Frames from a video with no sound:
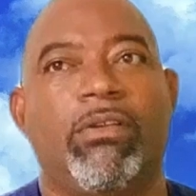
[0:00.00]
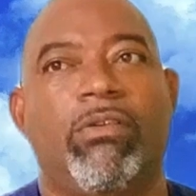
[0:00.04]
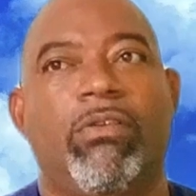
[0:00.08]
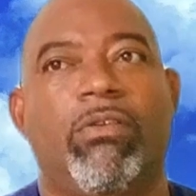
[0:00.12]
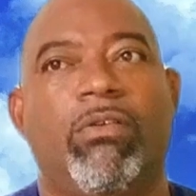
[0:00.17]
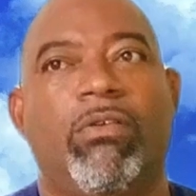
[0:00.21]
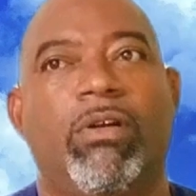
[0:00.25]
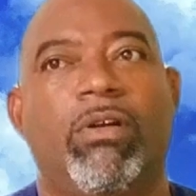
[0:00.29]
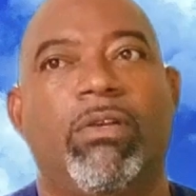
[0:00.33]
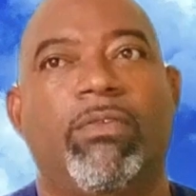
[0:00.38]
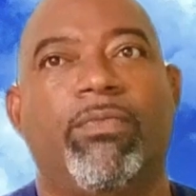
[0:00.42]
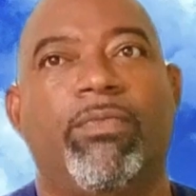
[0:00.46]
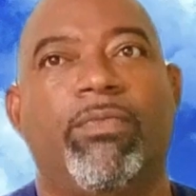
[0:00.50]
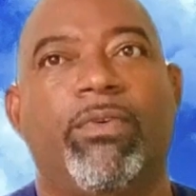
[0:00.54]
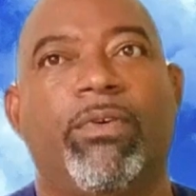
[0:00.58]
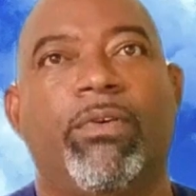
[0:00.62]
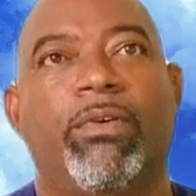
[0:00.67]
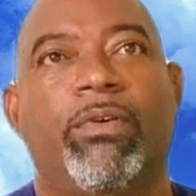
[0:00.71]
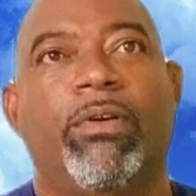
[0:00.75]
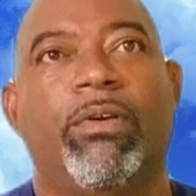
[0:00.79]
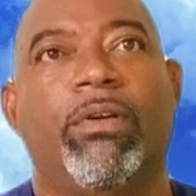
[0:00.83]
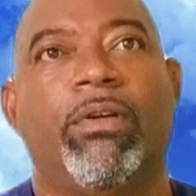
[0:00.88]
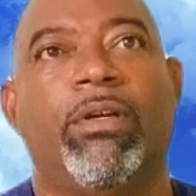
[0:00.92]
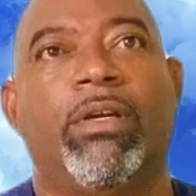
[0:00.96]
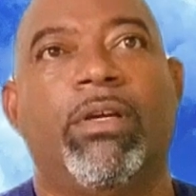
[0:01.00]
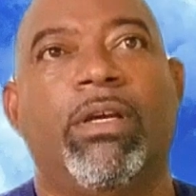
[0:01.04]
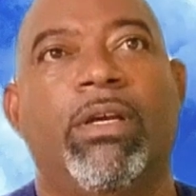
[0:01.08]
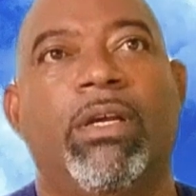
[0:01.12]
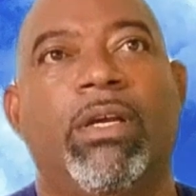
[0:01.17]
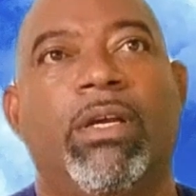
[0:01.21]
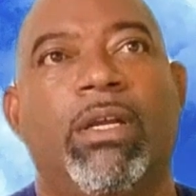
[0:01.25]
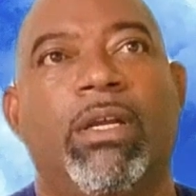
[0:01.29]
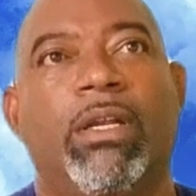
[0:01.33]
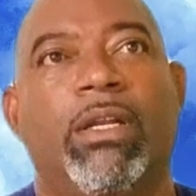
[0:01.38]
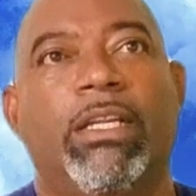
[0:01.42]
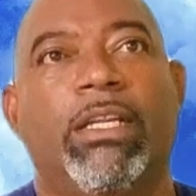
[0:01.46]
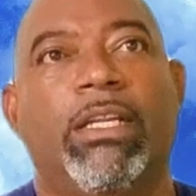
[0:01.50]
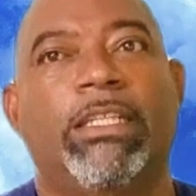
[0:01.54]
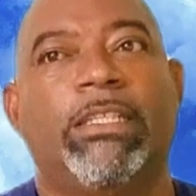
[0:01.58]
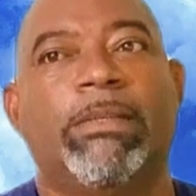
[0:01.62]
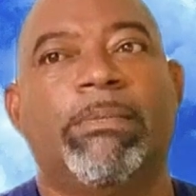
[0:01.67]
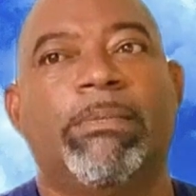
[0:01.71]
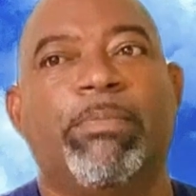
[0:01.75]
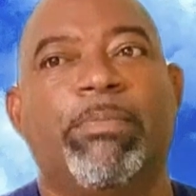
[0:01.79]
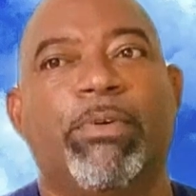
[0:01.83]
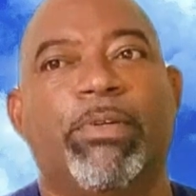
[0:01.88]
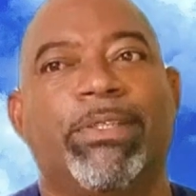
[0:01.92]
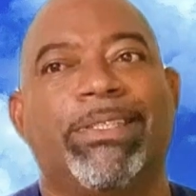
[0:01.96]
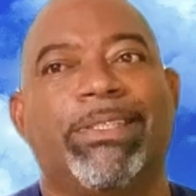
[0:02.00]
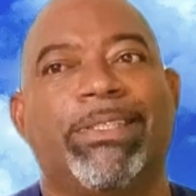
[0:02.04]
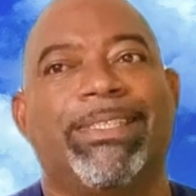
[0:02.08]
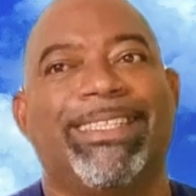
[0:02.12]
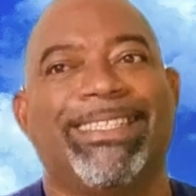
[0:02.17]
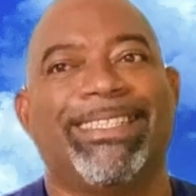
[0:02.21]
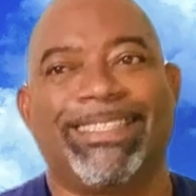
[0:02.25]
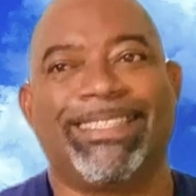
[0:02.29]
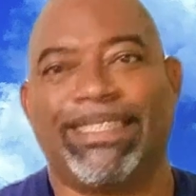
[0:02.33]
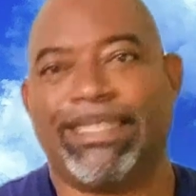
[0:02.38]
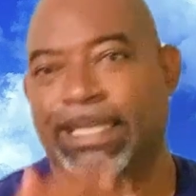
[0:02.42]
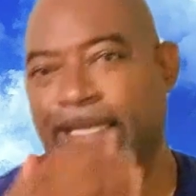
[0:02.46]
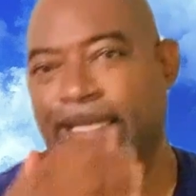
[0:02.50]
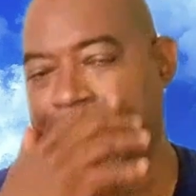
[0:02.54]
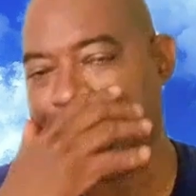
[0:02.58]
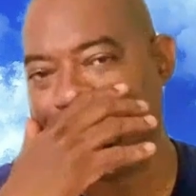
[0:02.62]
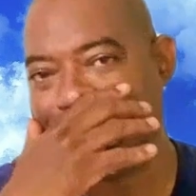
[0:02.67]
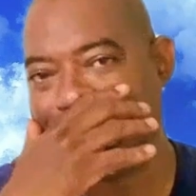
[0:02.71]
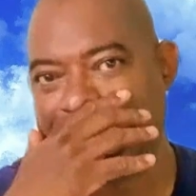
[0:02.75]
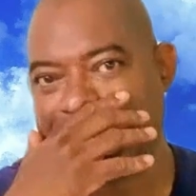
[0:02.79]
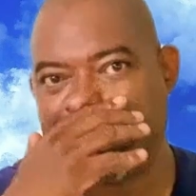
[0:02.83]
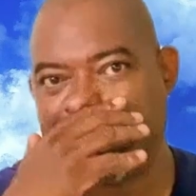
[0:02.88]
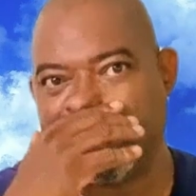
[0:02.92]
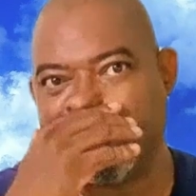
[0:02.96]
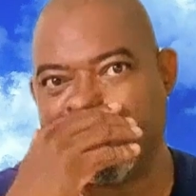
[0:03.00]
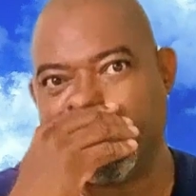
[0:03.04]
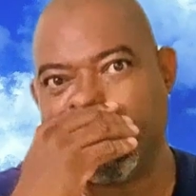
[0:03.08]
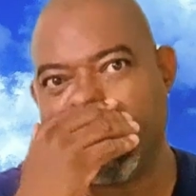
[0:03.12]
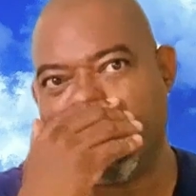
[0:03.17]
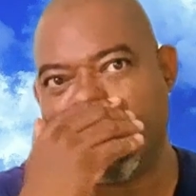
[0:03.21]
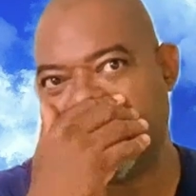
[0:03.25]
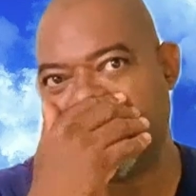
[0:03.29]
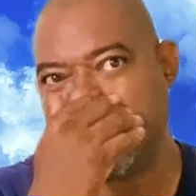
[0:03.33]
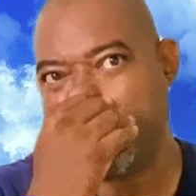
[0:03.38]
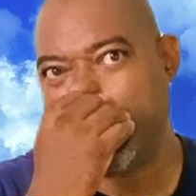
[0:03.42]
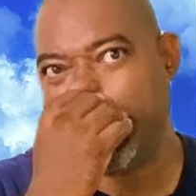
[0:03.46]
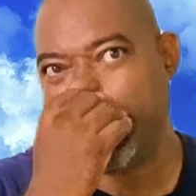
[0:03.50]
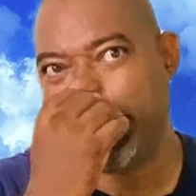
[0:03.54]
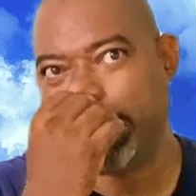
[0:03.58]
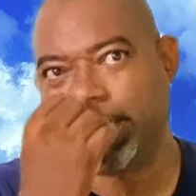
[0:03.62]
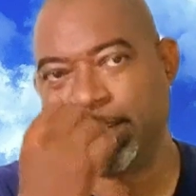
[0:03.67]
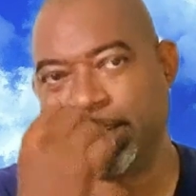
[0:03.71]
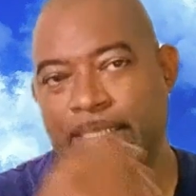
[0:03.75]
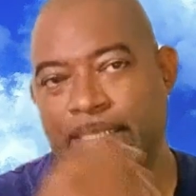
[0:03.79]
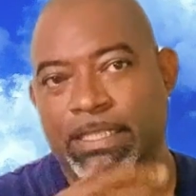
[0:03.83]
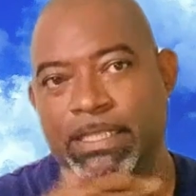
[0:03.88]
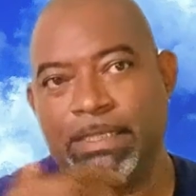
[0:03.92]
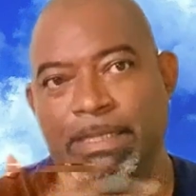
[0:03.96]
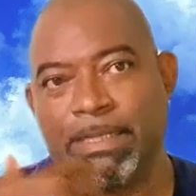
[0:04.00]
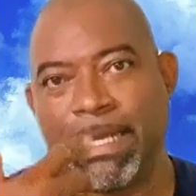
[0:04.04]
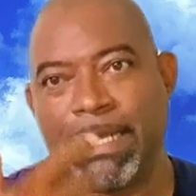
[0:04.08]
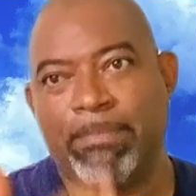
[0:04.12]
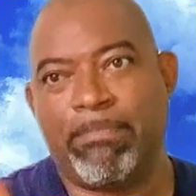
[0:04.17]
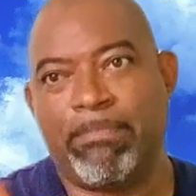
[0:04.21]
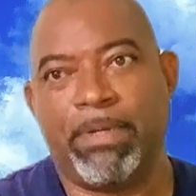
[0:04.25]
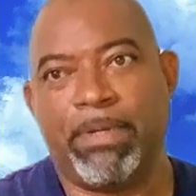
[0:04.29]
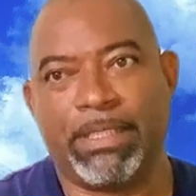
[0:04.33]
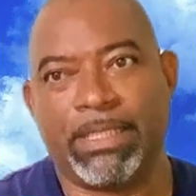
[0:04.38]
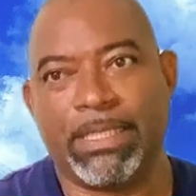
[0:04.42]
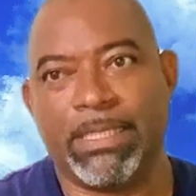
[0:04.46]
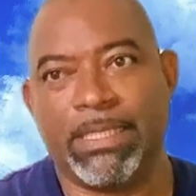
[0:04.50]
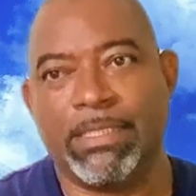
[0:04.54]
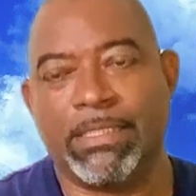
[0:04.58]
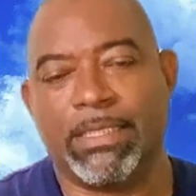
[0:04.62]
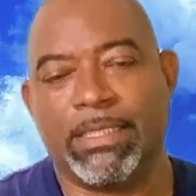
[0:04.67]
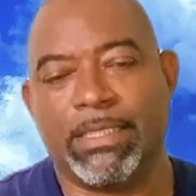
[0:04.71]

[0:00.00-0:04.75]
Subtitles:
God for the support systems that Pearson's Publishing